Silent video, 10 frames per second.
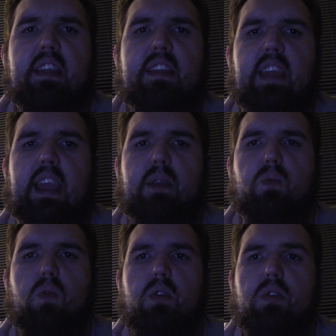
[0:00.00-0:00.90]
They
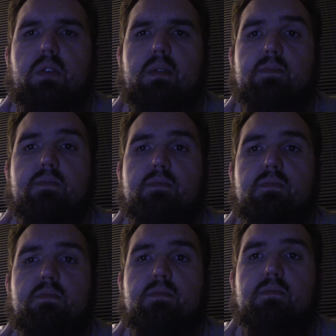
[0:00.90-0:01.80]
were
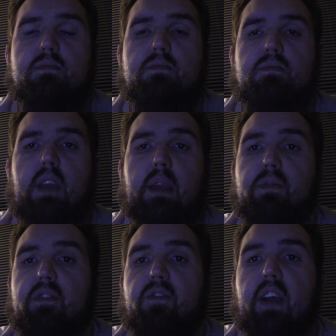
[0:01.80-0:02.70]
able
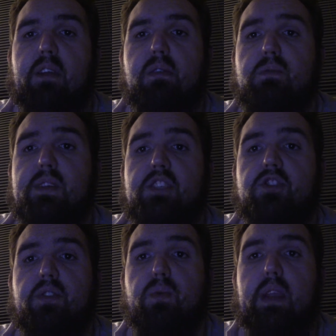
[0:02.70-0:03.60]
to fire at range
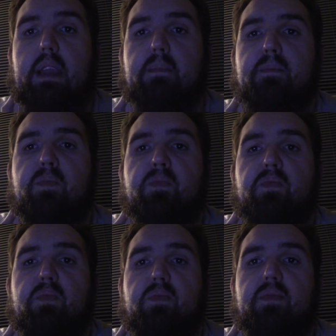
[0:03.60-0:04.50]
3.
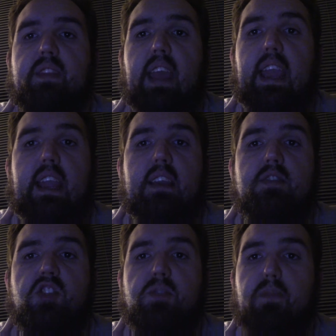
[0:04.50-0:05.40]
They
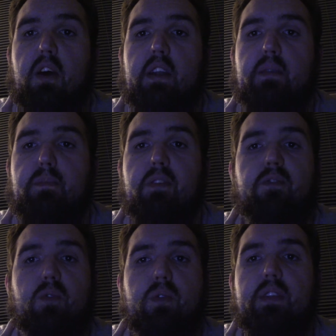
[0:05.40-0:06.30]
spun
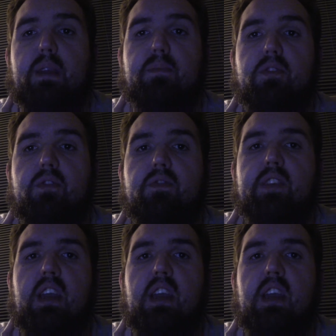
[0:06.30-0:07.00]
before they moved.